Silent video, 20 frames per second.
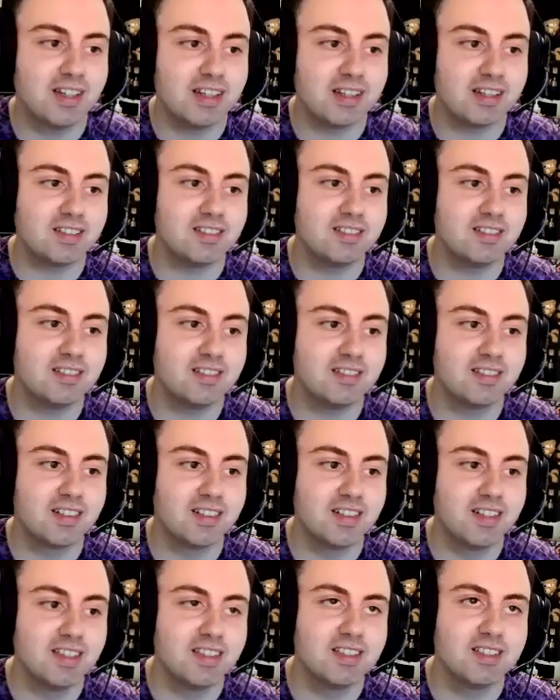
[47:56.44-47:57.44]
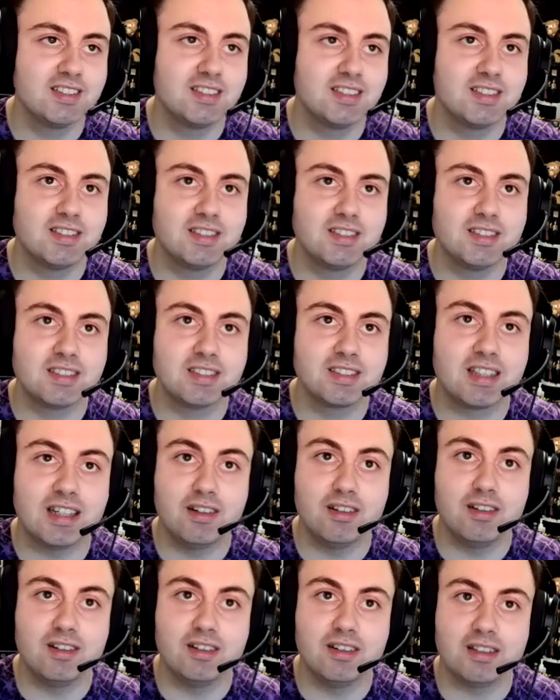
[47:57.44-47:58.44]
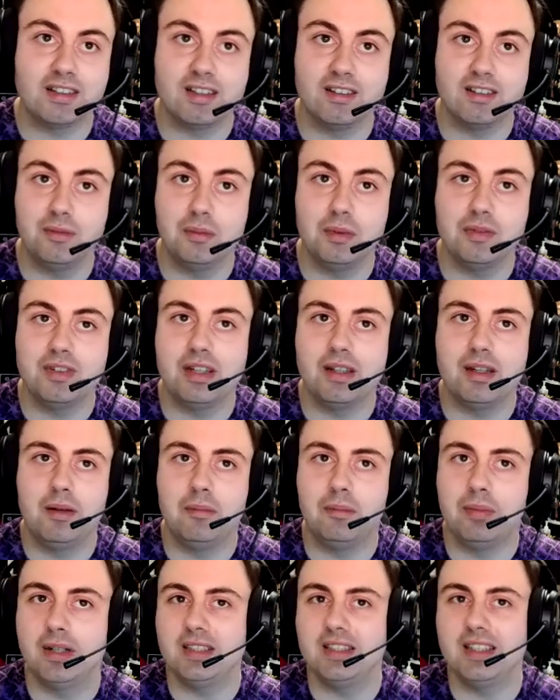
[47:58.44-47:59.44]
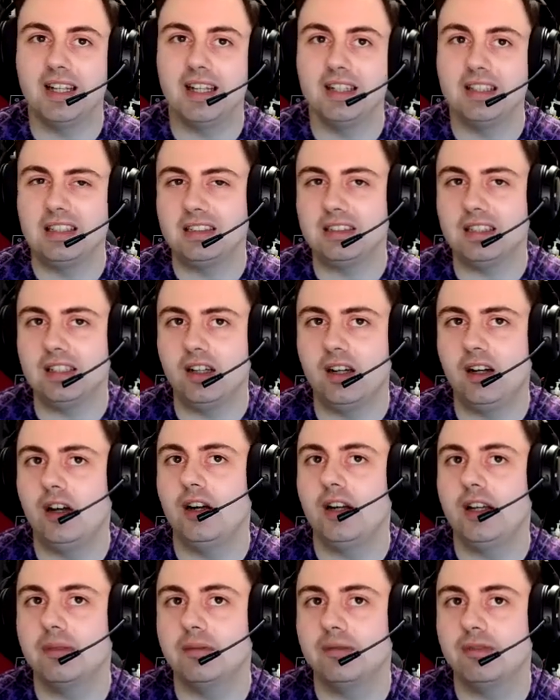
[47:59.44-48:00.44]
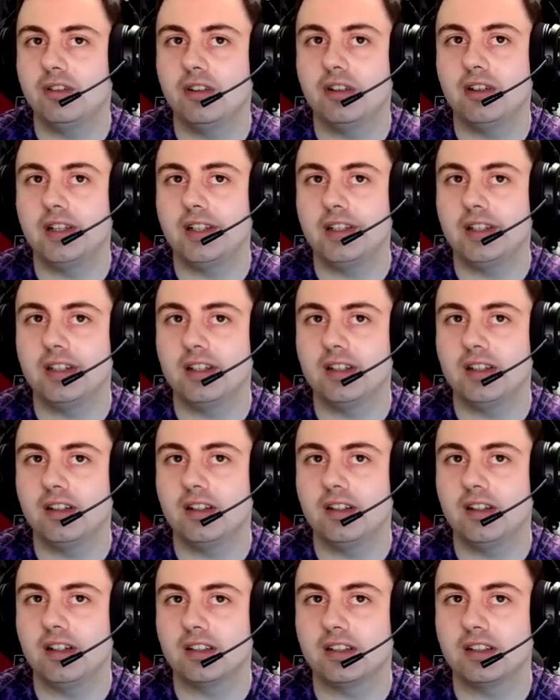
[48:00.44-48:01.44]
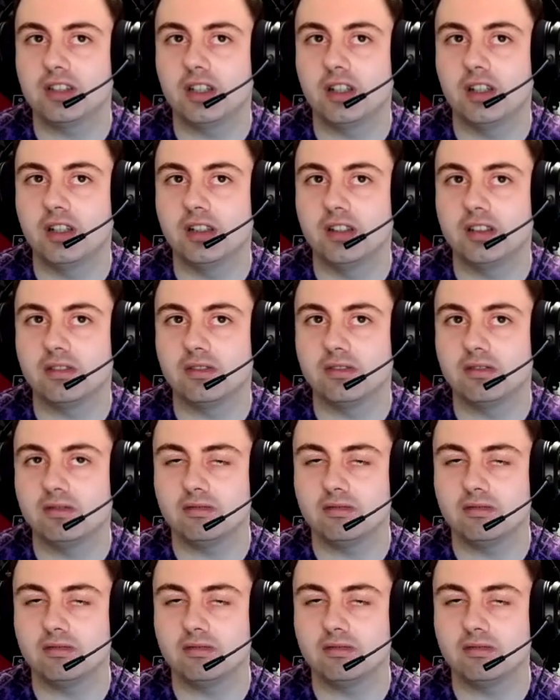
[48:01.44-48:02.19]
he can get on with it. But yeah, I am very excited